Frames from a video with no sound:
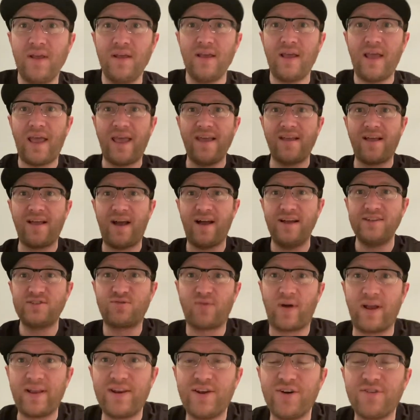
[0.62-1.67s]
Hey guys,
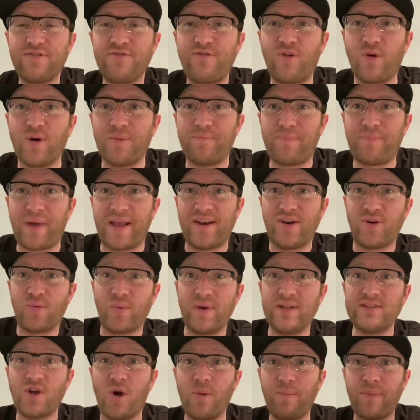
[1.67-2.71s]
Ryan here for Bender
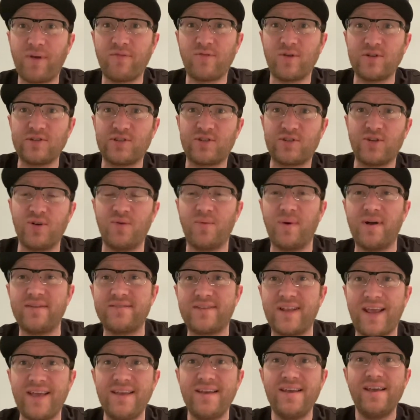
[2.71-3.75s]
Wins. Hope everyone's doing well
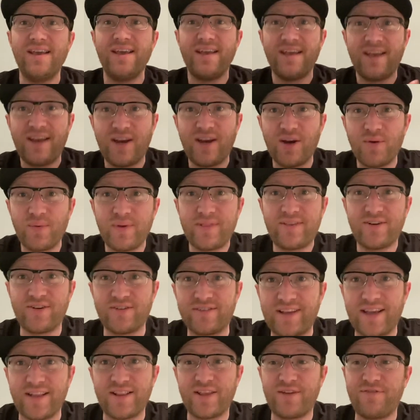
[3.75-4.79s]
today. Here with your
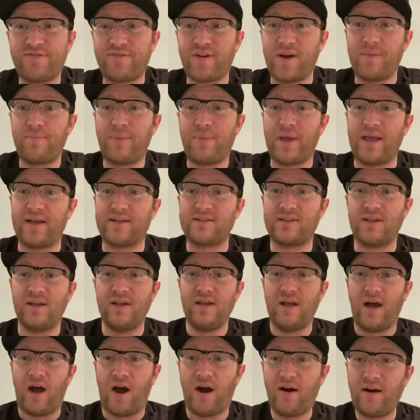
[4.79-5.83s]
daily free picks.
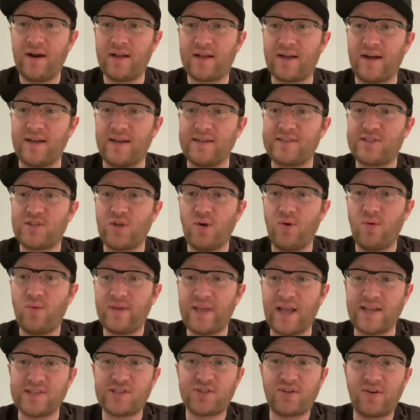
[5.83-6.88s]
All right, guys. So
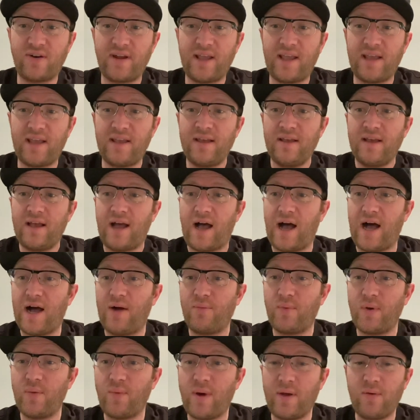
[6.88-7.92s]
yesterday
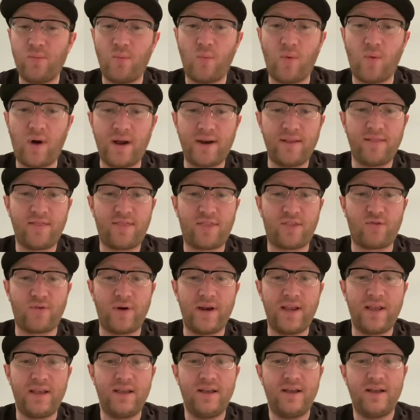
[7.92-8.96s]
we went
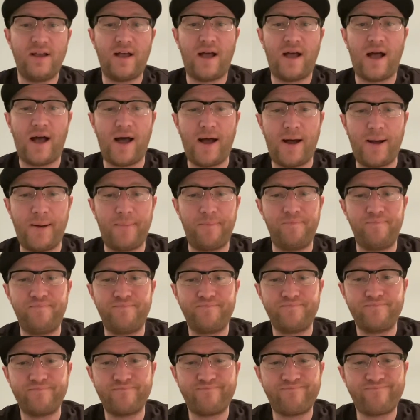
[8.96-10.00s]
1-3.
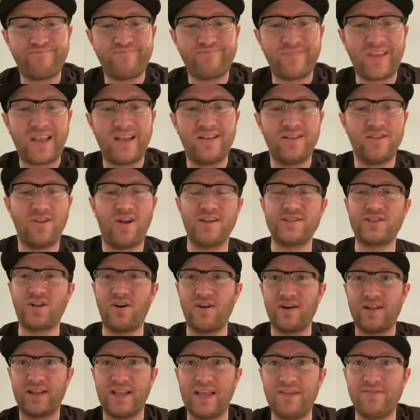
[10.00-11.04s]
Lost in
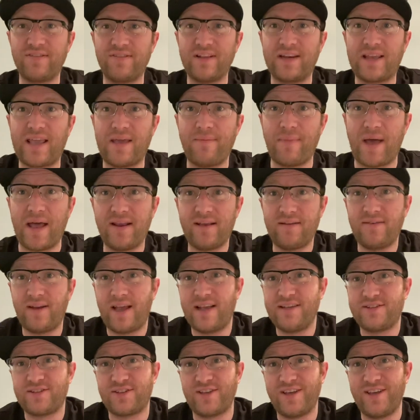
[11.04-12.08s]
our Cleveland game. Had a
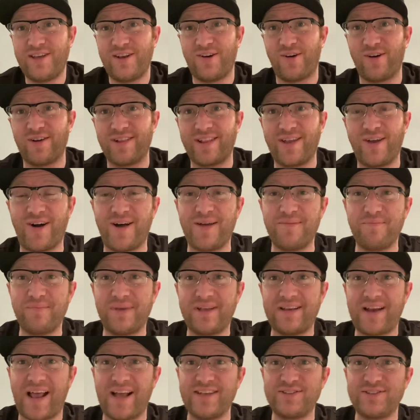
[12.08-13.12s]
nice lead early on,
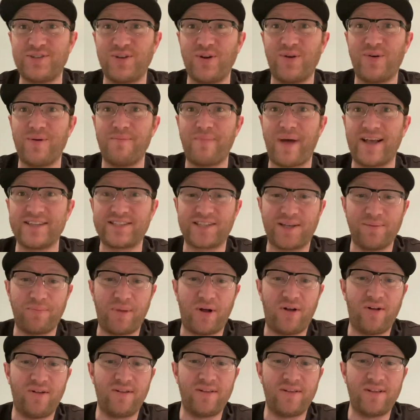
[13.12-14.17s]
but as you know in
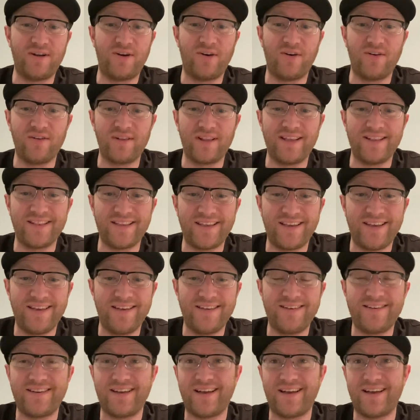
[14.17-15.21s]
basketball, an early
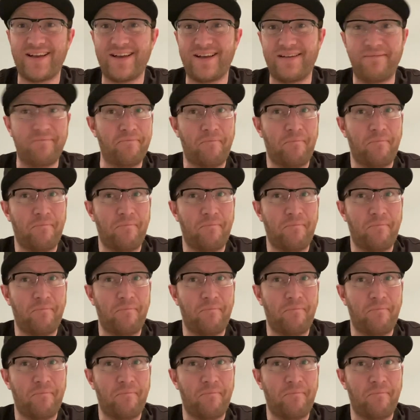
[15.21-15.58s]
lead doesn't